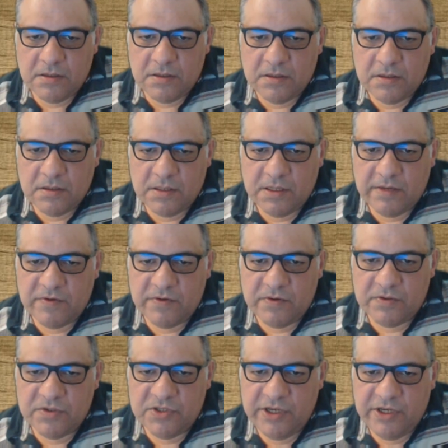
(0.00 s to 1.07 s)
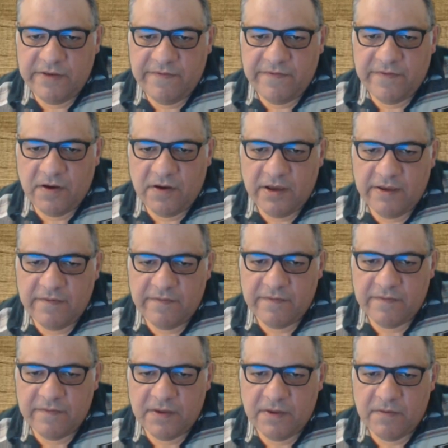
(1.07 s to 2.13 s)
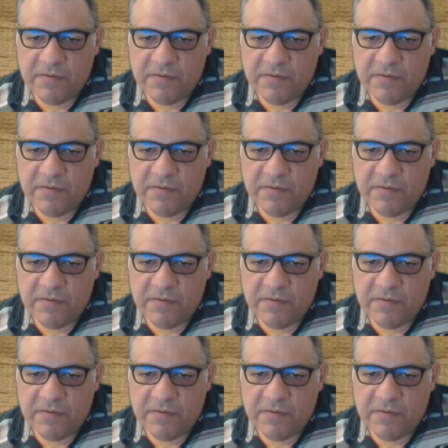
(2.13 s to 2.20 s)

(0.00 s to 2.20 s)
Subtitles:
then I've got g5 and rook